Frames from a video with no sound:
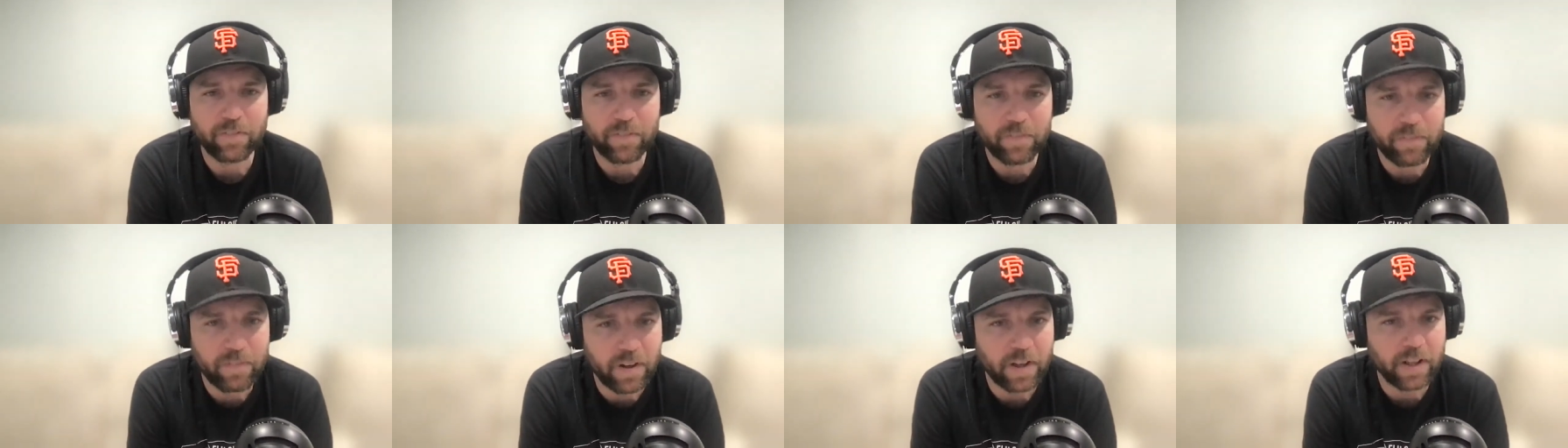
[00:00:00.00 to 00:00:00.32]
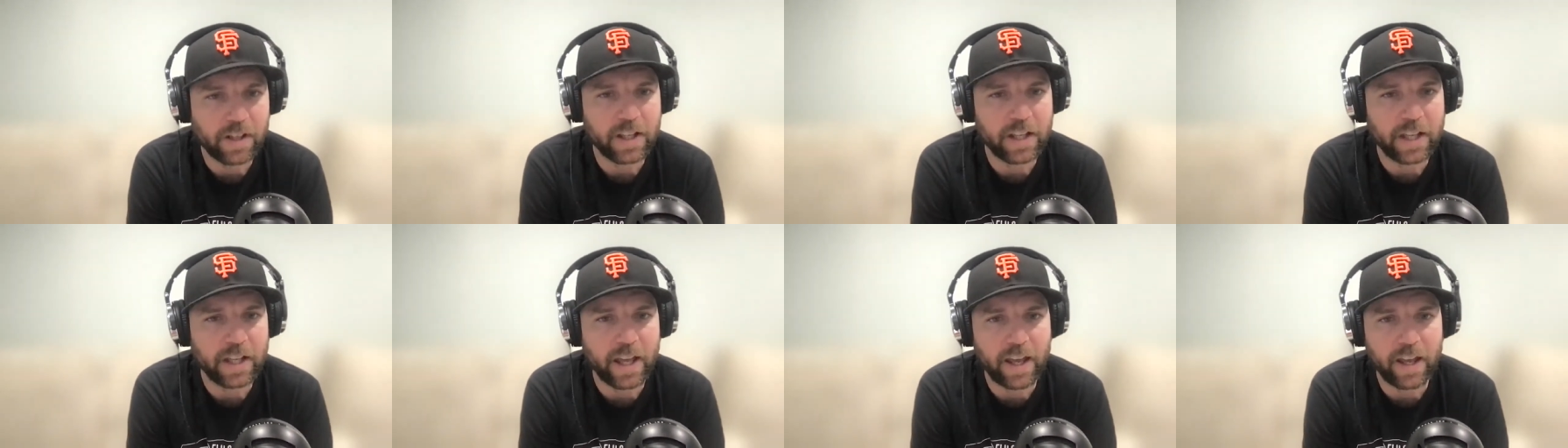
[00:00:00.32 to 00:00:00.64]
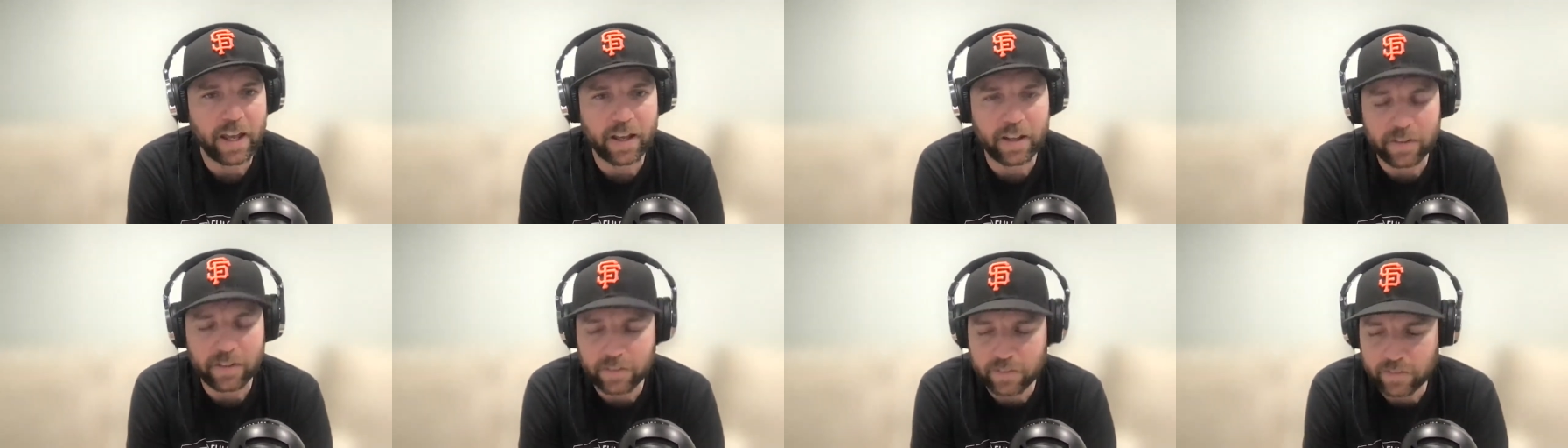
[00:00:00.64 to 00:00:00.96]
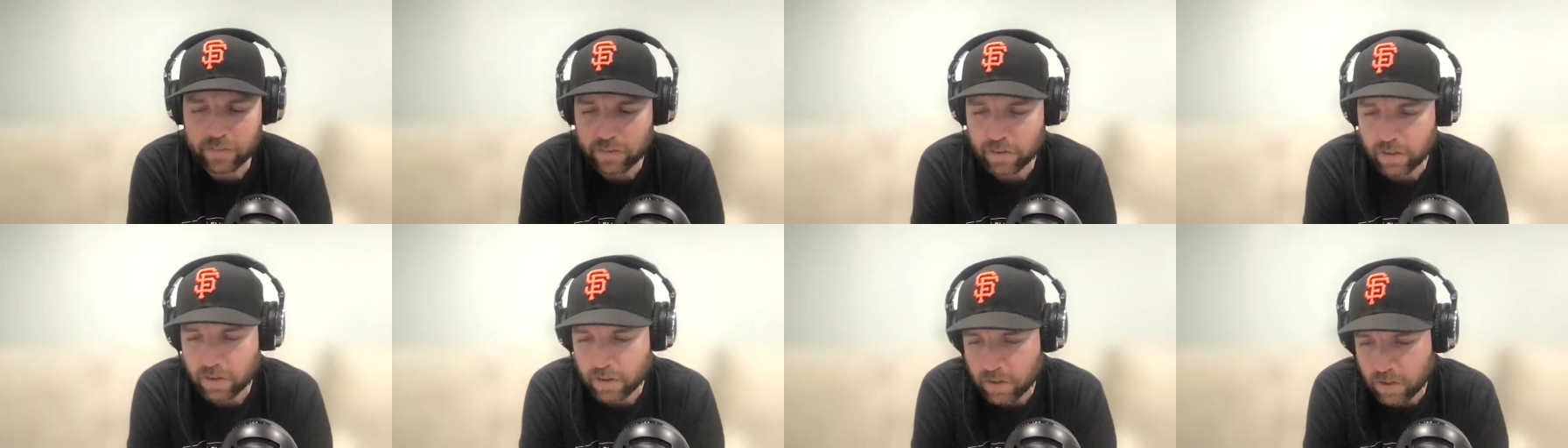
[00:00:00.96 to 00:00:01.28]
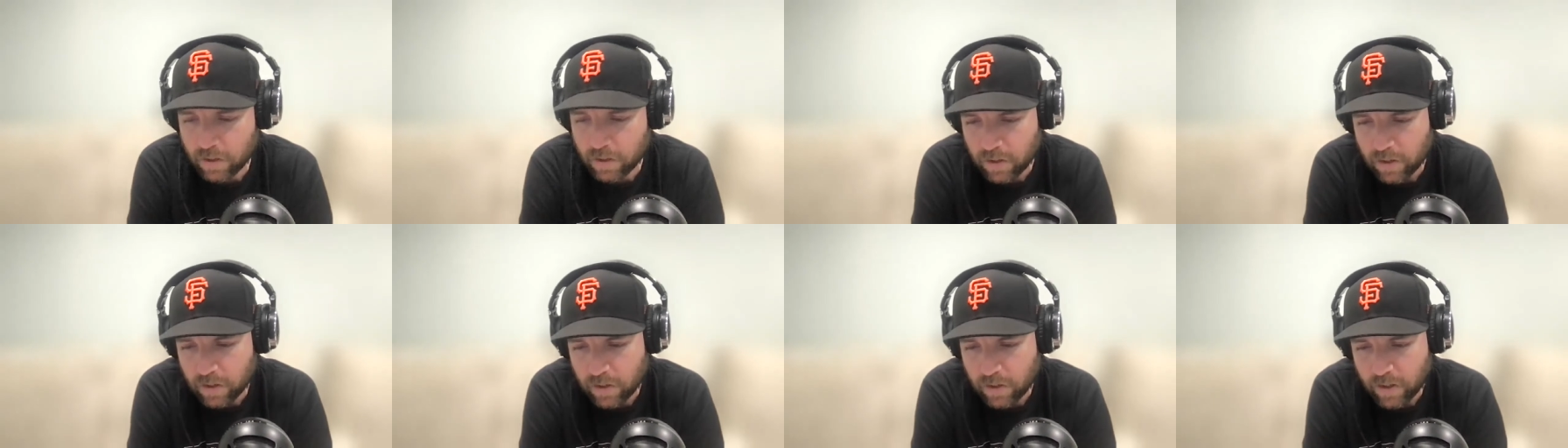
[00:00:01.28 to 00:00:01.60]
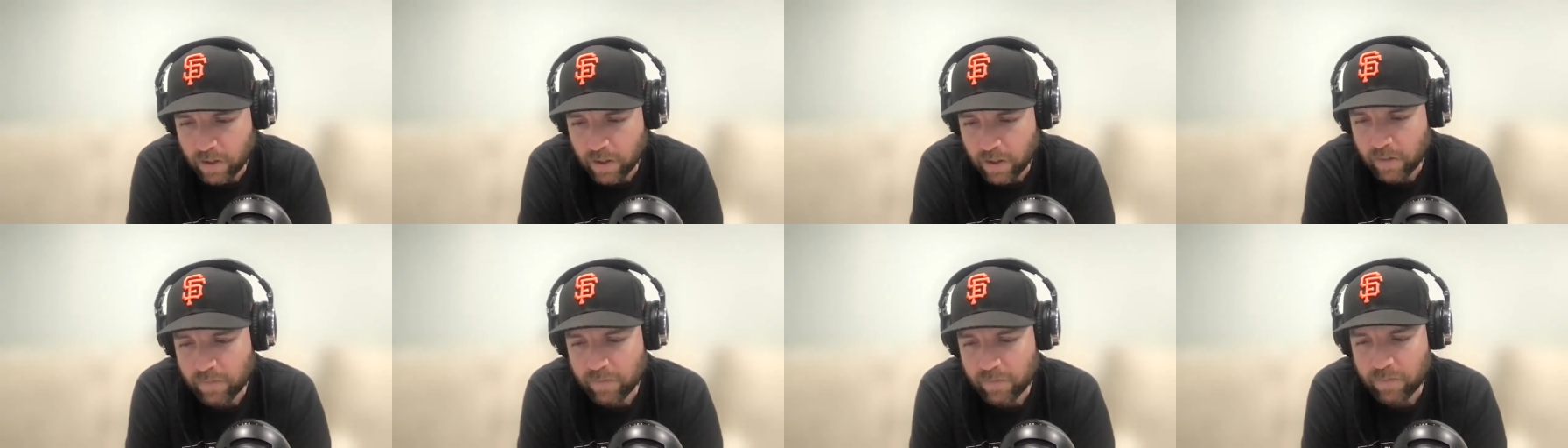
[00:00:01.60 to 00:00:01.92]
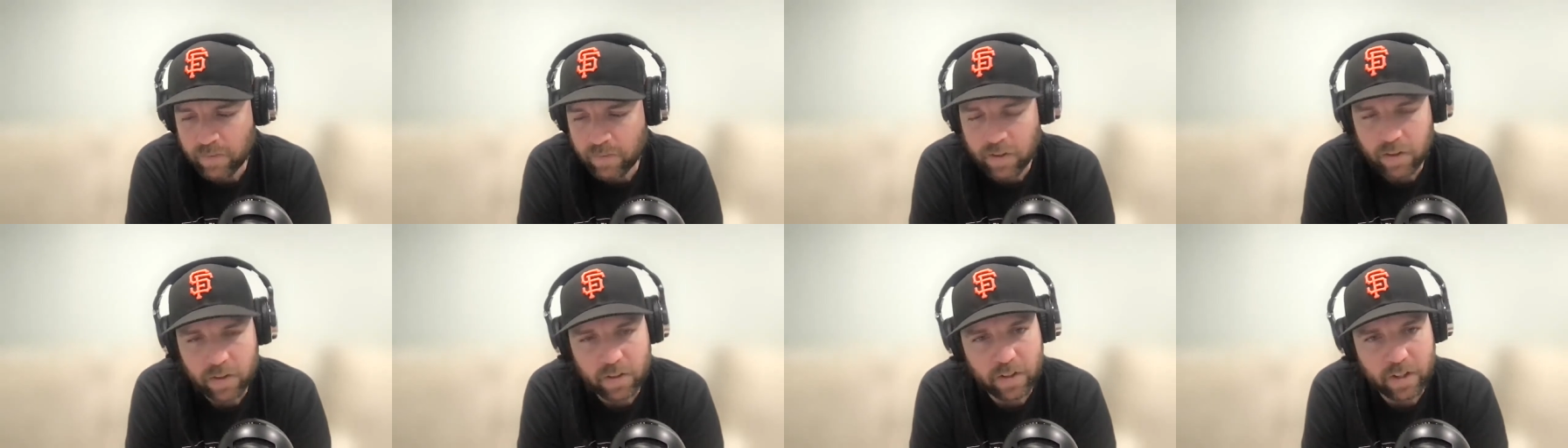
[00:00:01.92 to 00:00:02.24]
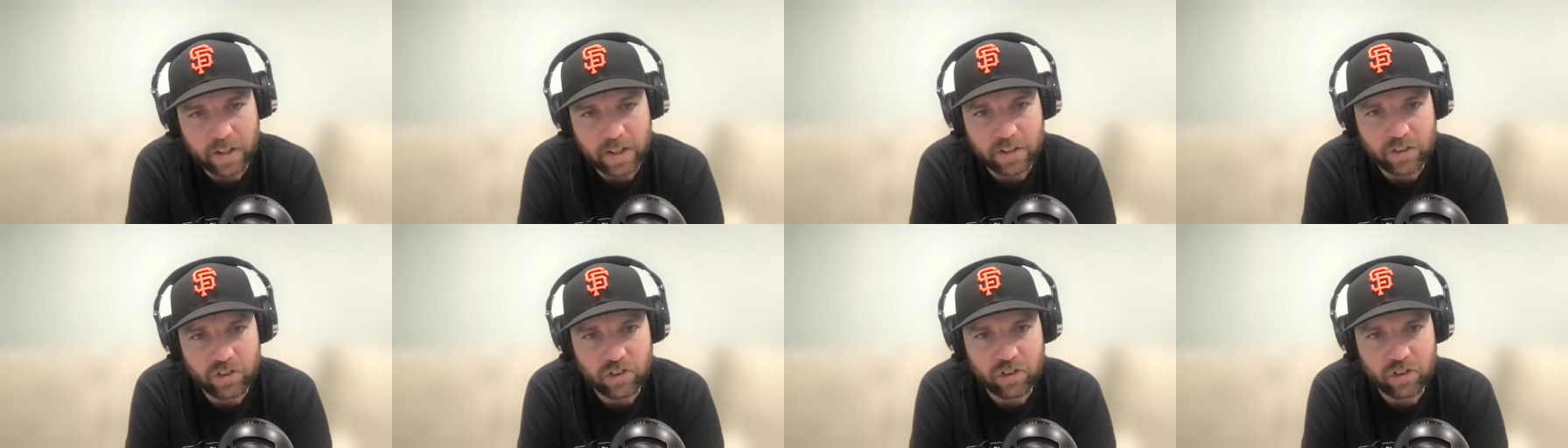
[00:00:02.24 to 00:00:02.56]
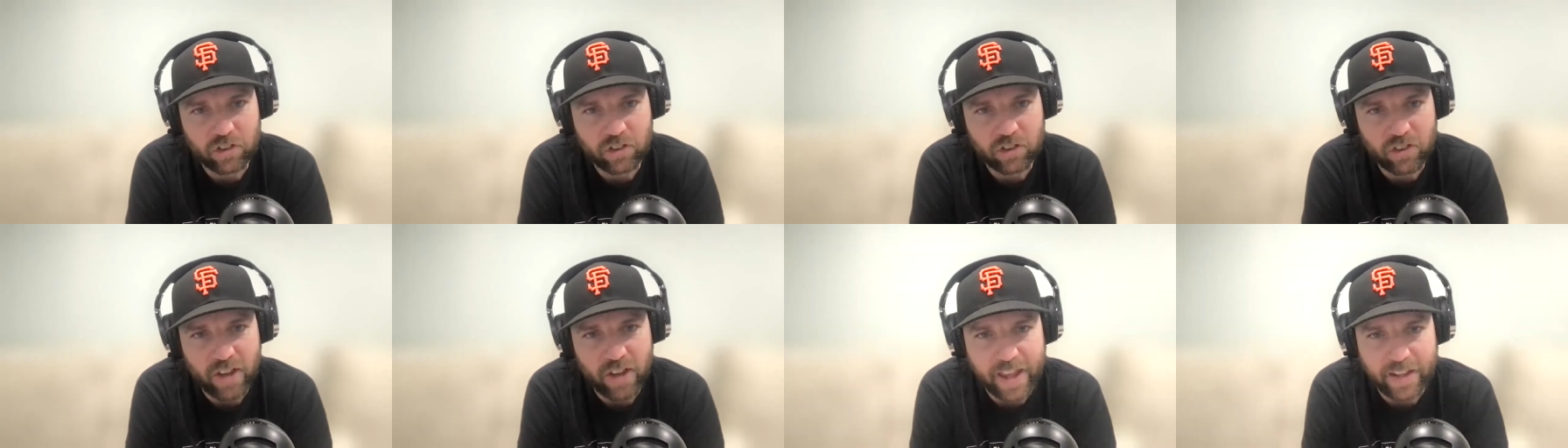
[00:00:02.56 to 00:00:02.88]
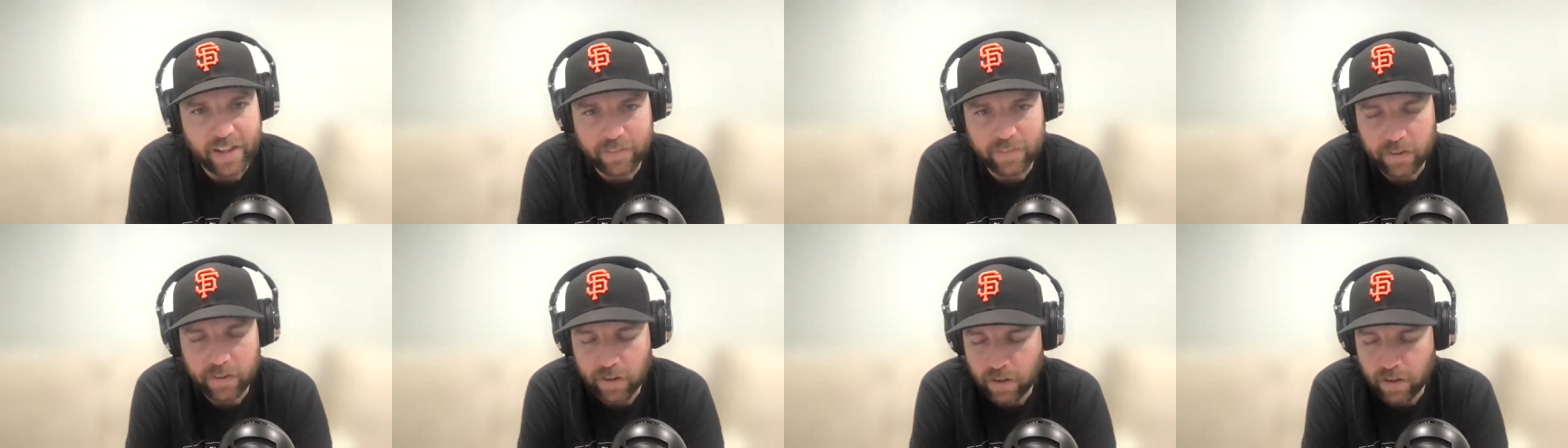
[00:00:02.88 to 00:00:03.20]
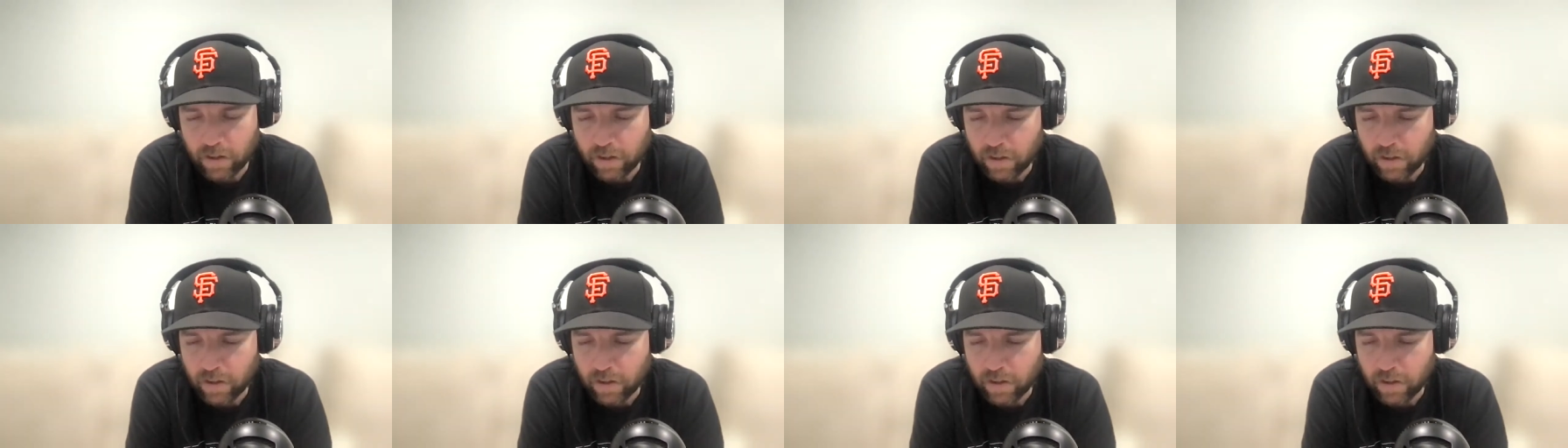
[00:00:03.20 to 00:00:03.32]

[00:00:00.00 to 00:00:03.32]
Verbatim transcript: fucking ass. I hate feeling like shit.